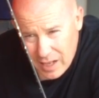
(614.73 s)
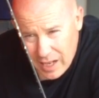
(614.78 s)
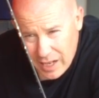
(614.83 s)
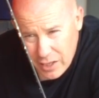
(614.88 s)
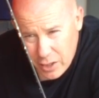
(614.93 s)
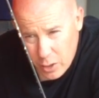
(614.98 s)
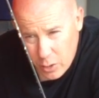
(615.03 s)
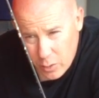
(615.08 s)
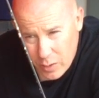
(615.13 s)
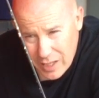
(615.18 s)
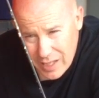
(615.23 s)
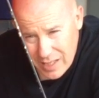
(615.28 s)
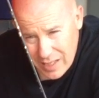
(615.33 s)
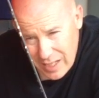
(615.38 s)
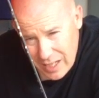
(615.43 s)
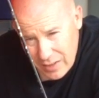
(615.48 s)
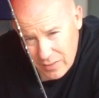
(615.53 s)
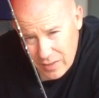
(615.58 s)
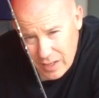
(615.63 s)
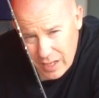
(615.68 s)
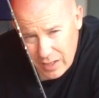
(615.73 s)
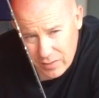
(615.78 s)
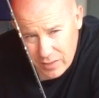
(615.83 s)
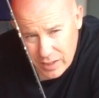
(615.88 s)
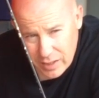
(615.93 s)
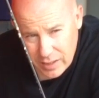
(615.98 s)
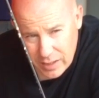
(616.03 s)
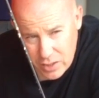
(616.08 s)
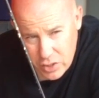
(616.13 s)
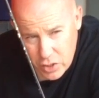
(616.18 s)
I know I did have to have the
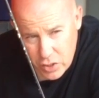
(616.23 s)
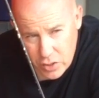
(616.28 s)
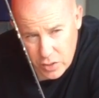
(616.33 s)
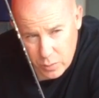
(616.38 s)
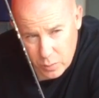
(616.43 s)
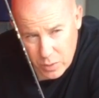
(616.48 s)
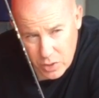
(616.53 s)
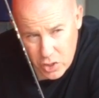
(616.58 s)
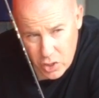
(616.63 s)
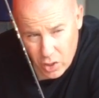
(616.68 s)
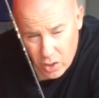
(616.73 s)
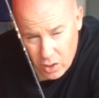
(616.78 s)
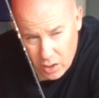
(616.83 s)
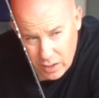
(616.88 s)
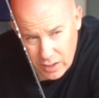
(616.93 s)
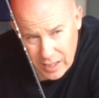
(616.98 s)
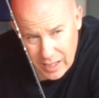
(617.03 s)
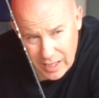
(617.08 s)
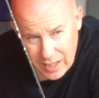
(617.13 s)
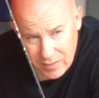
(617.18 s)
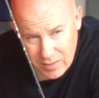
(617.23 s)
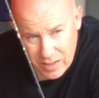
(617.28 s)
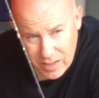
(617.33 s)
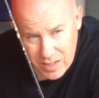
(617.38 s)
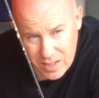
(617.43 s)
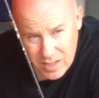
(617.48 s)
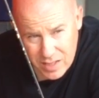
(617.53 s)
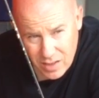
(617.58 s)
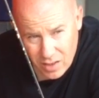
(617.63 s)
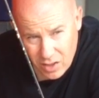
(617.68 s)
ignition switch on to have it
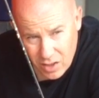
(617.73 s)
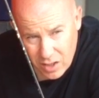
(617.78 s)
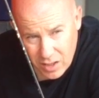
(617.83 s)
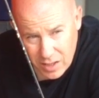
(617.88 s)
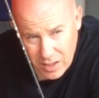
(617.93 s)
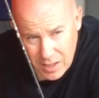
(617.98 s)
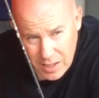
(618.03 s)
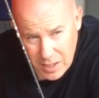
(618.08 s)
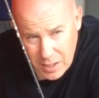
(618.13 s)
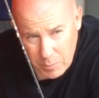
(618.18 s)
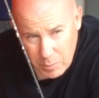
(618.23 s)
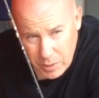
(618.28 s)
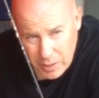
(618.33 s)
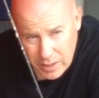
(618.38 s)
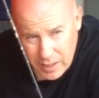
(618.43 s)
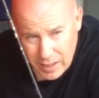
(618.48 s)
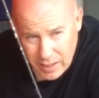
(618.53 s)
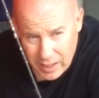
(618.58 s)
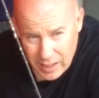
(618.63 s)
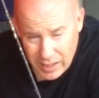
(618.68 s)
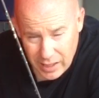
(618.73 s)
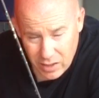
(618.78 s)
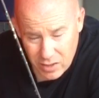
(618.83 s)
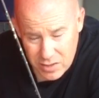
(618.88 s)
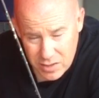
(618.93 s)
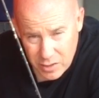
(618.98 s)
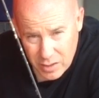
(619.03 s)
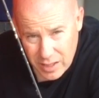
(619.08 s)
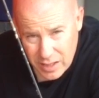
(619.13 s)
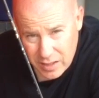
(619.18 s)
start, but then I
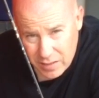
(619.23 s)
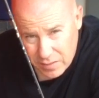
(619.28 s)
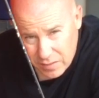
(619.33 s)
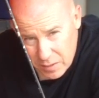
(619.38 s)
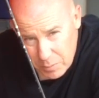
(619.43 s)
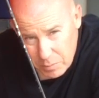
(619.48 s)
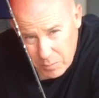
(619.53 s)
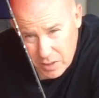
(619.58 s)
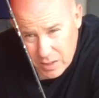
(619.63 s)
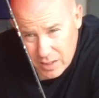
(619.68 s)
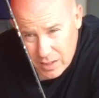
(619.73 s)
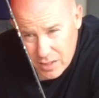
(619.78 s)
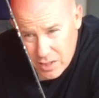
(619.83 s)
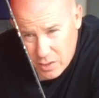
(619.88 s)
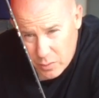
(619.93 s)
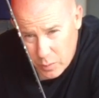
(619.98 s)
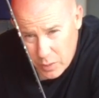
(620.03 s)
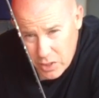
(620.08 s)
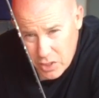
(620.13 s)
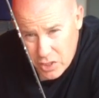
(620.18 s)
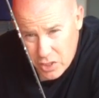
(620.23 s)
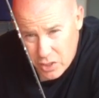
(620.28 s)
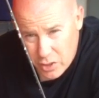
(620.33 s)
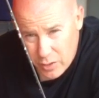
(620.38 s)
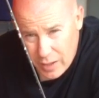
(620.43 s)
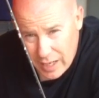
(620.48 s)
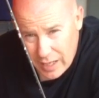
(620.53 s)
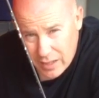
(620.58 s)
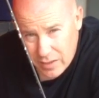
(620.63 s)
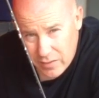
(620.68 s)
also had to flip the switch
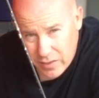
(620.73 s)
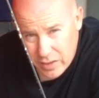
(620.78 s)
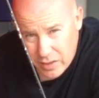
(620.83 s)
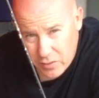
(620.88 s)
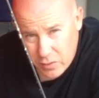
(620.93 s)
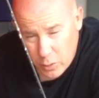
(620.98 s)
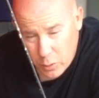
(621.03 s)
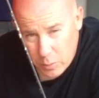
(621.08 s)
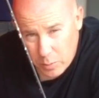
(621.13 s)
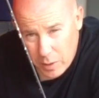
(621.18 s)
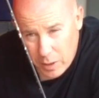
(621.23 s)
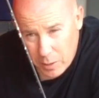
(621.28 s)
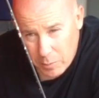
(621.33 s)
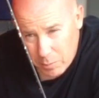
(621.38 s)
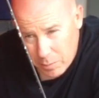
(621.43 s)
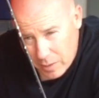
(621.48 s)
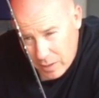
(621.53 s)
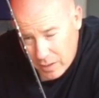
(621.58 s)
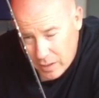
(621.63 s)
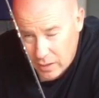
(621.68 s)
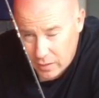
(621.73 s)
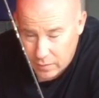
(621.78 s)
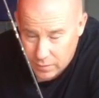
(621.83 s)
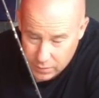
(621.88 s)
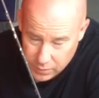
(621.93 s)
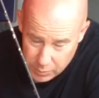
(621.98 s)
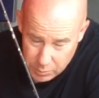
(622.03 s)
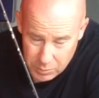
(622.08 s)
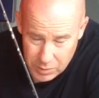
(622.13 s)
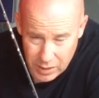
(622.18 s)
to activate the fuel pump, and then
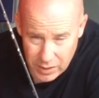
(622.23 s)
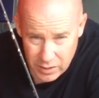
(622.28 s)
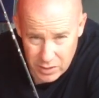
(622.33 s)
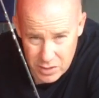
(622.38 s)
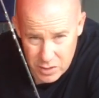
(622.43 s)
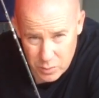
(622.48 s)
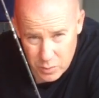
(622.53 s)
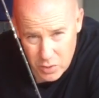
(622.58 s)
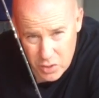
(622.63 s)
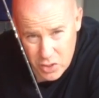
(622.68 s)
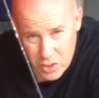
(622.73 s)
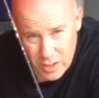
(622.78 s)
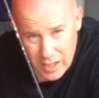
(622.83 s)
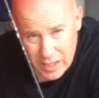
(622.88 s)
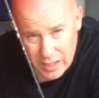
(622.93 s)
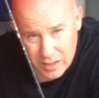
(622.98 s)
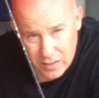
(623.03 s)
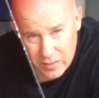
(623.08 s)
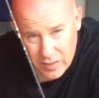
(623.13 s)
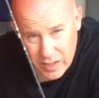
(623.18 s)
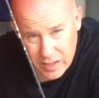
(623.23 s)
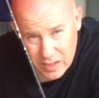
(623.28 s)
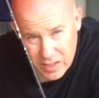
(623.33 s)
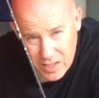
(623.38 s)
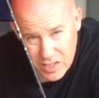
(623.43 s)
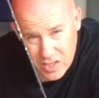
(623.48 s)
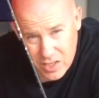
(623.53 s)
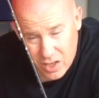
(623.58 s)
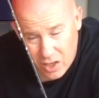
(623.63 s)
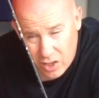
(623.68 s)
flip the other switch to activate the
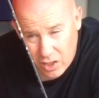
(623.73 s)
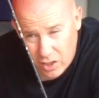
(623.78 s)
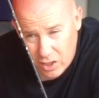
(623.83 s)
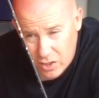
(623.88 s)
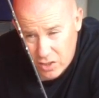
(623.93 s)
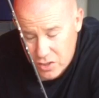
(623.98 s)
starter.